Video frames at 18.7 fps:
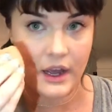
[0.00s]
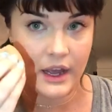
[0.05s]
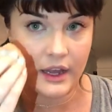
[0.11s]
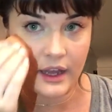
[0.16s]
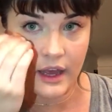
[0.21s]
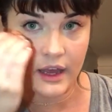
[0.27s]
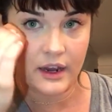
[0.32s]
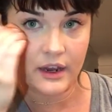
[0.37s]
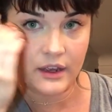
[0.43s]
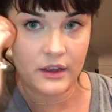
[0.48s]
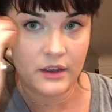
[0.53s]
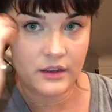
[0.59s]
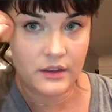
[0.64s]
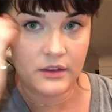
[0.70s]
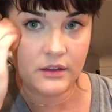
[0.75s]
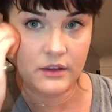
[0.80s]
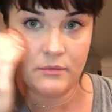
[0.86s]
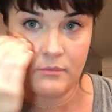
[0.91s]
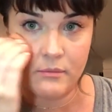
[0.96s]
I
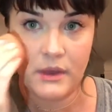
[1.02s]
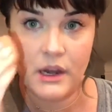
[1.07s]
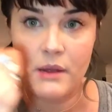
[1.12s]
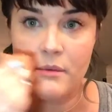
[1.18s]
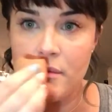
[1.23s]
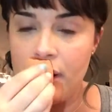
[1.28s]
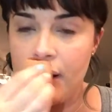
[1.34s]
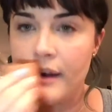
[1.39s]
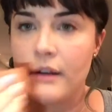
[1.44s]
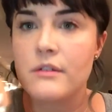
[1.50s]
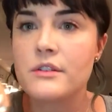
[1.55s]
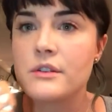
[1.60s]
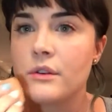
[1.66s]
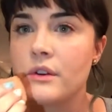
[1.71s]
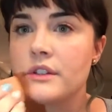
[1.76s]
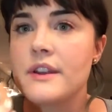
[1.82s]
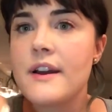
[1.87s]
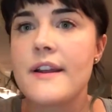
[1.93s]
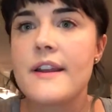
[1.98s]
I don't do
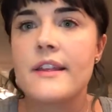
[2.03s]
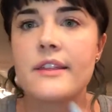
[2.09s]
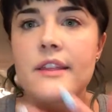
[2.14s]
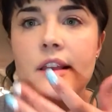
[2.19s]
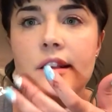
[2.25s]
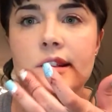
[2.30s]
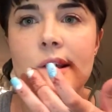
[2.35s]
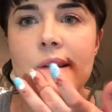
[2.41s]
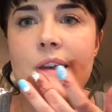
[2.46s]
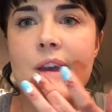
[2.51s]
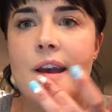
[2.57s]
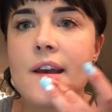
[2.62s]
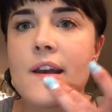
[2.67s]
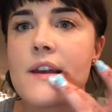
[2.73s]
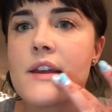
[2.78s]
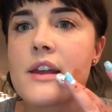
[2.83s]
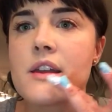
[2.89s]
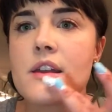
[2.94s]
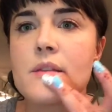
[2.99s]
a ton of things. Oh yeah,
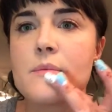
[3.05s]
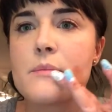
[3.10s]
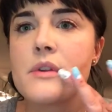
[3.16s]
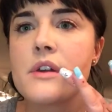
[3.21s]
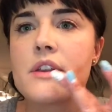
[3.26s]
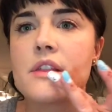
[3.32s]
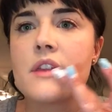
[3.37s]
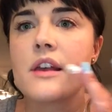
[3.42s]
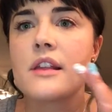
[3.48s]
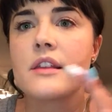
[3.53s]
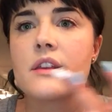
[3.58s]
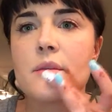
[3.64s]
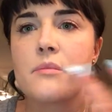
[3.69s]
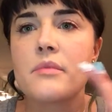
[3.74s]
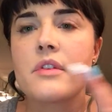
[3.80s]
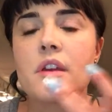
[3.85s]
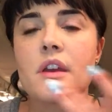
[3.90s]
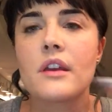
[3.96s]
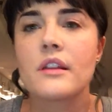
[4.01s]
and blend that lip
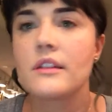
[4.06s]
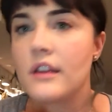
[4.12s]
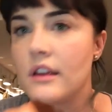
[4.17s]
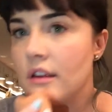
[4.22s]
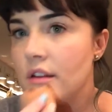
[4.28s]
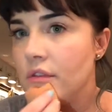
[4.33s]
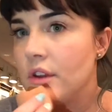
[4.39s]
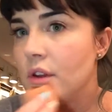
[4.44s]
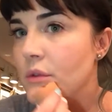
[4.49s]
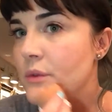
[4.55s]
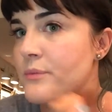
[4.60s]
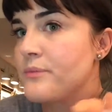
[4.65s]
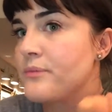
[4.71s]
thing too.